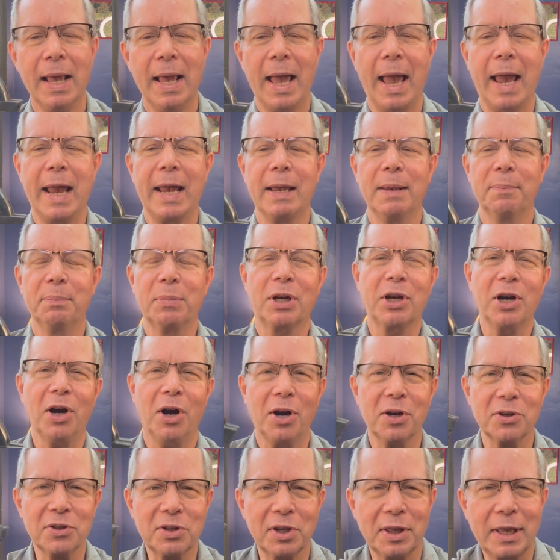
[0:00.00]
And
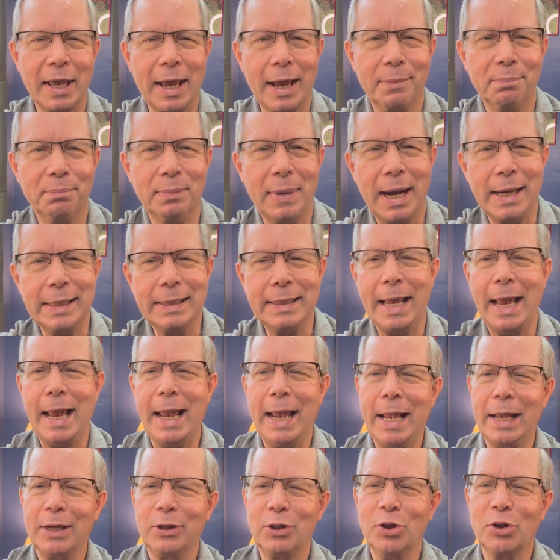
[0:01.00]
because of that, my
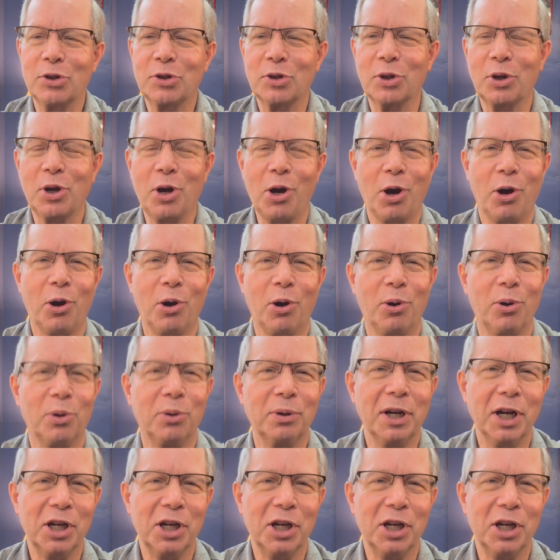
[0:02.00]
dad used to call